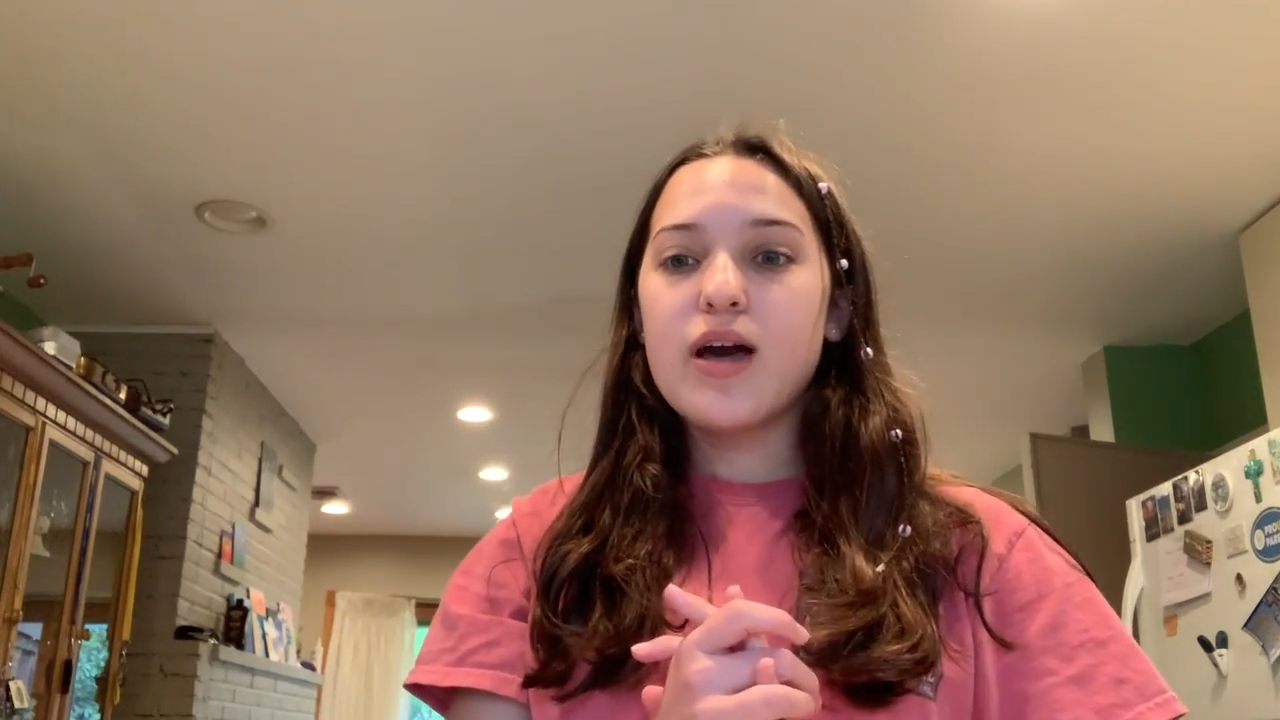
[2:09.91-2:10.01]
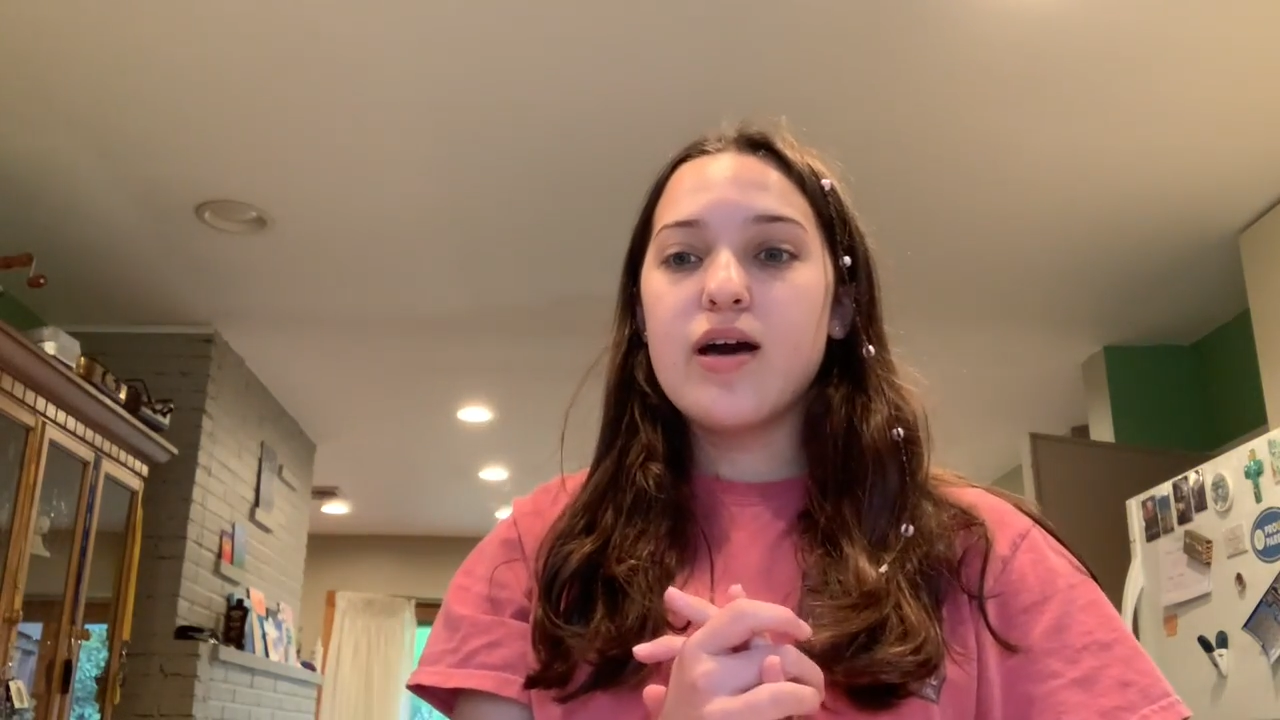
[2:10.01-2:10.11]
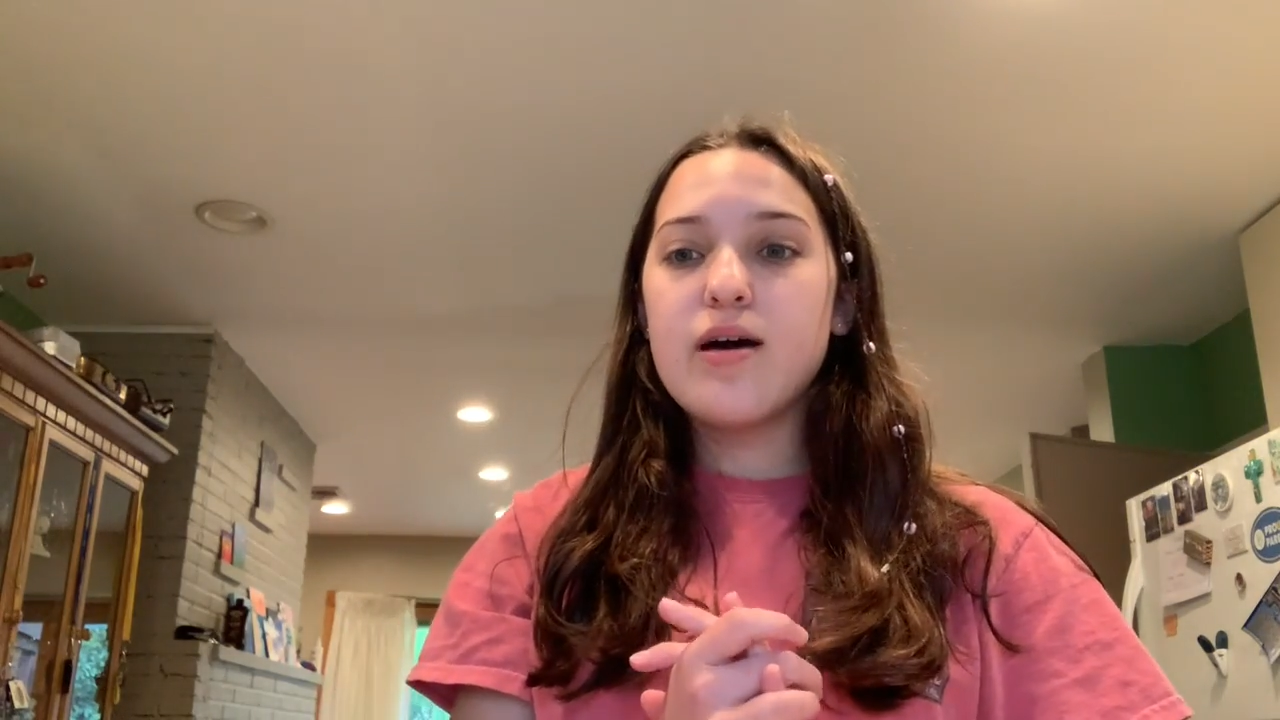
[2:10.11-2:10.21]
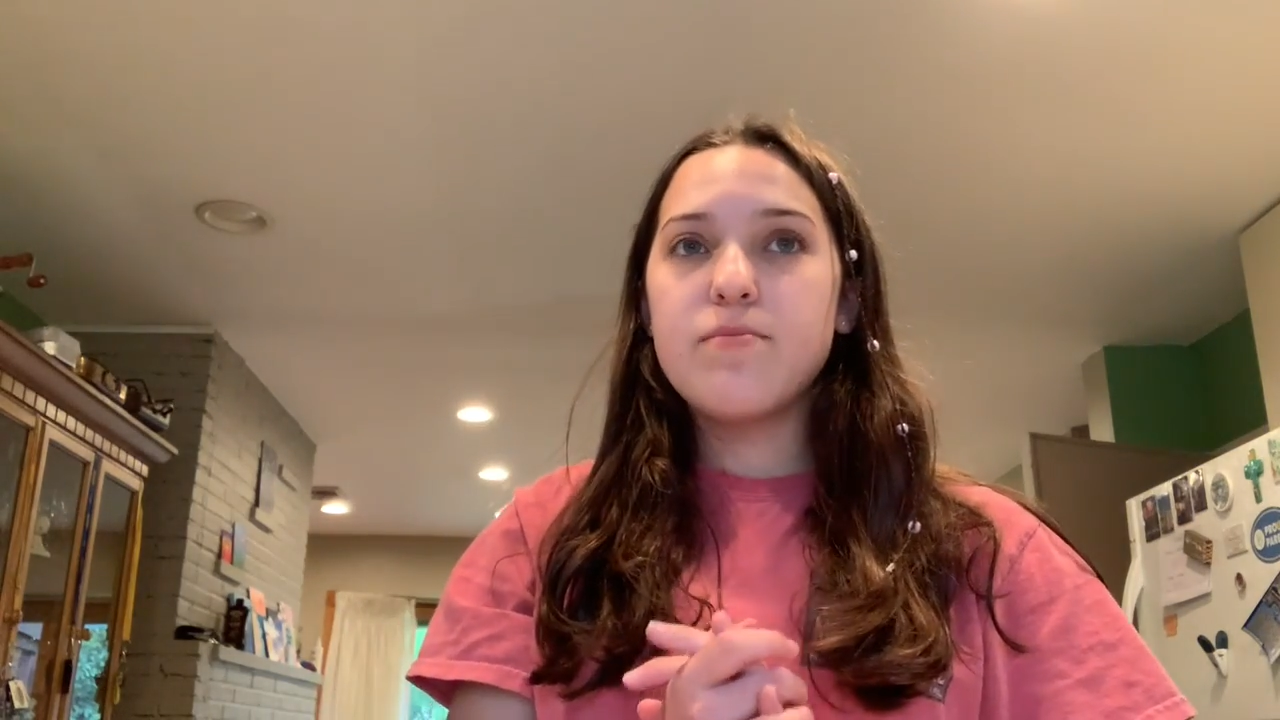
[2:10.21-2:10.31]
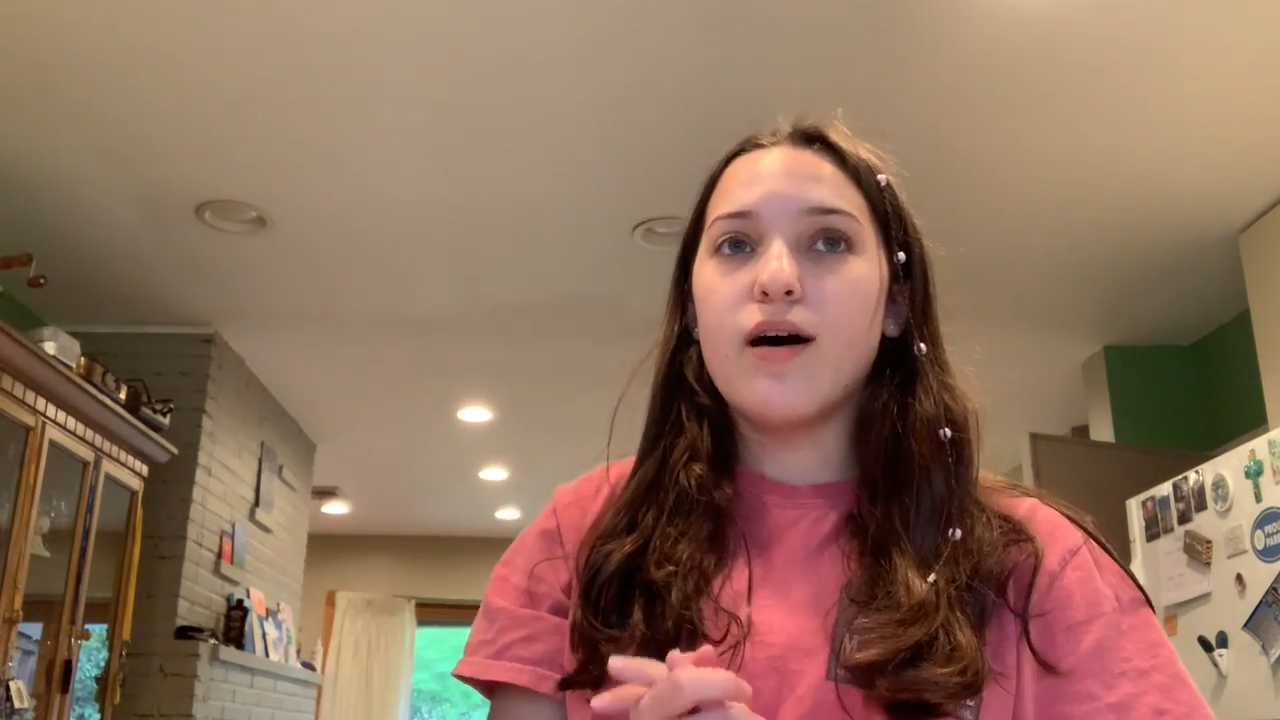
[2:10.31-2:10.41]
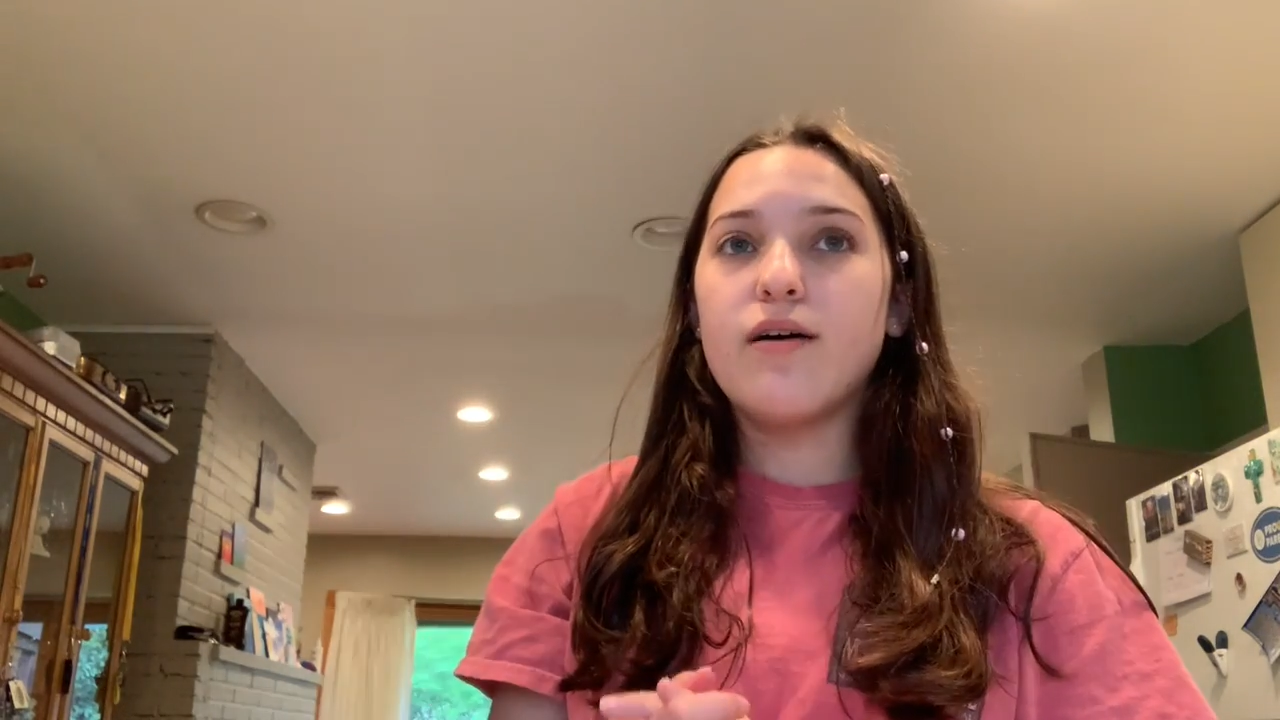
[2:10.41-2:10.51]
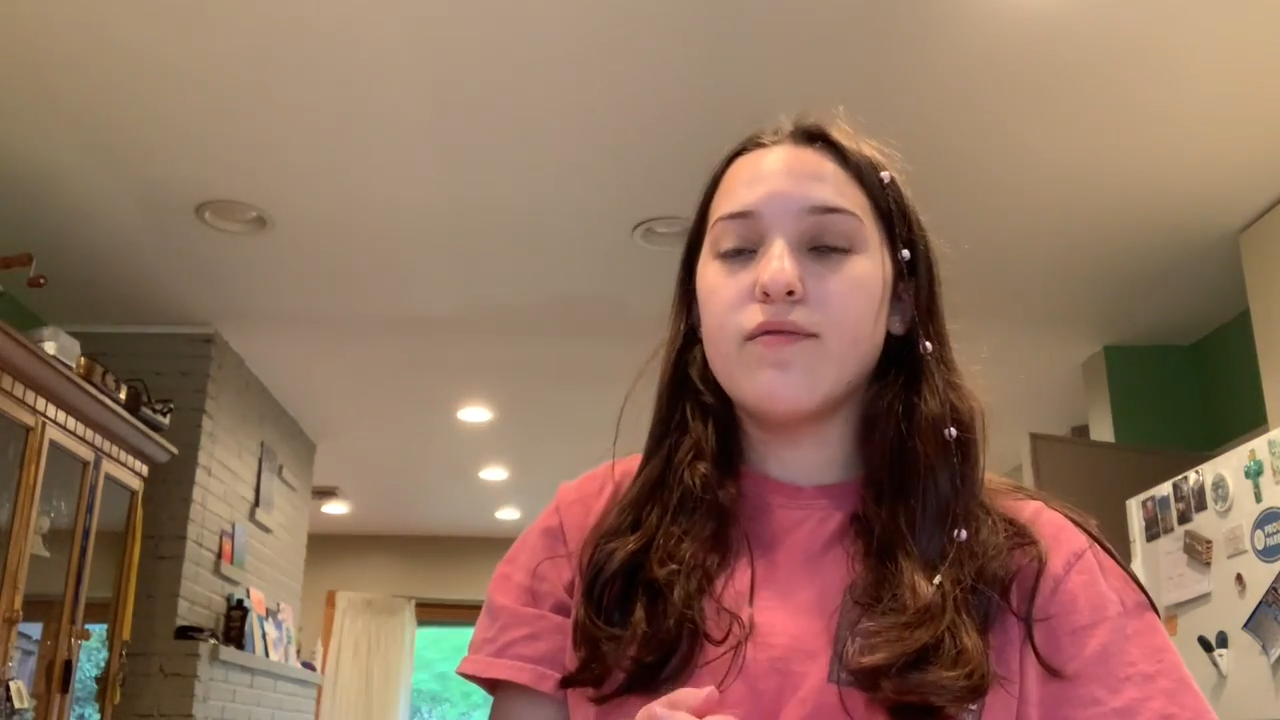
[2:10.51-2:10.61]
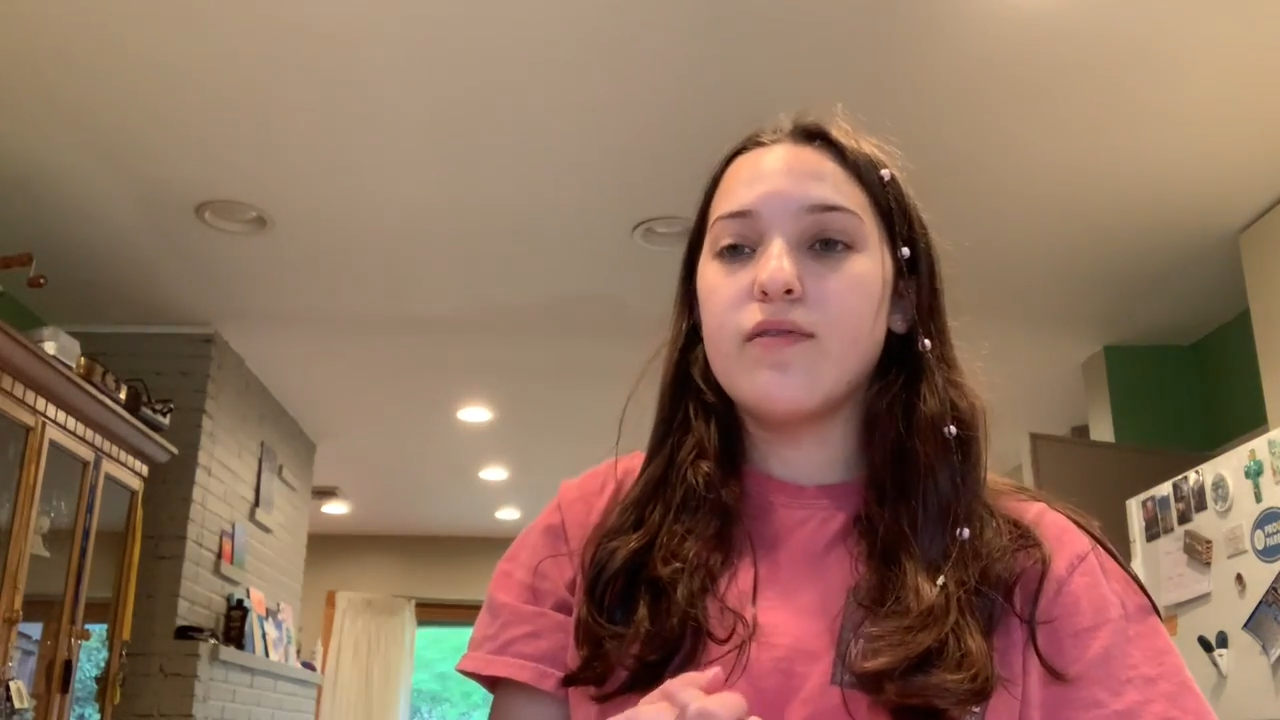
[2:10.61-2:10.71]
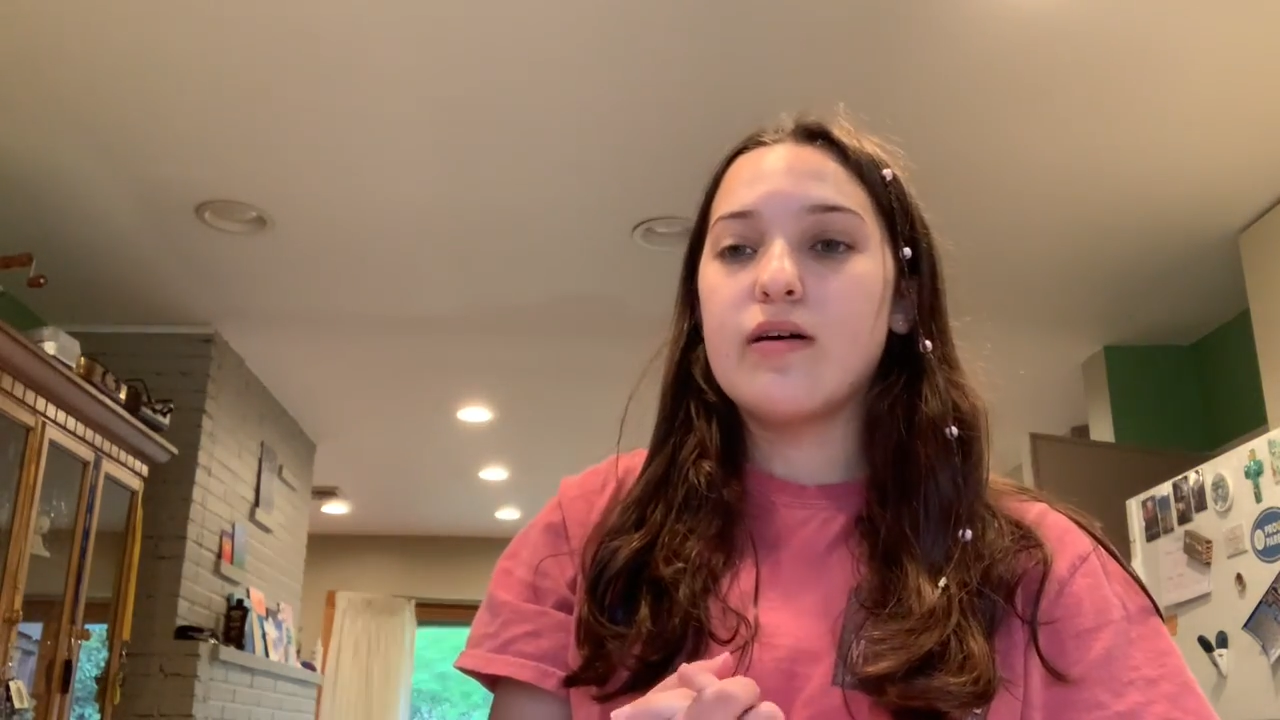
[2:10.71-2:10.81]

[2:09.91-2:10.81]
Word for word: cup of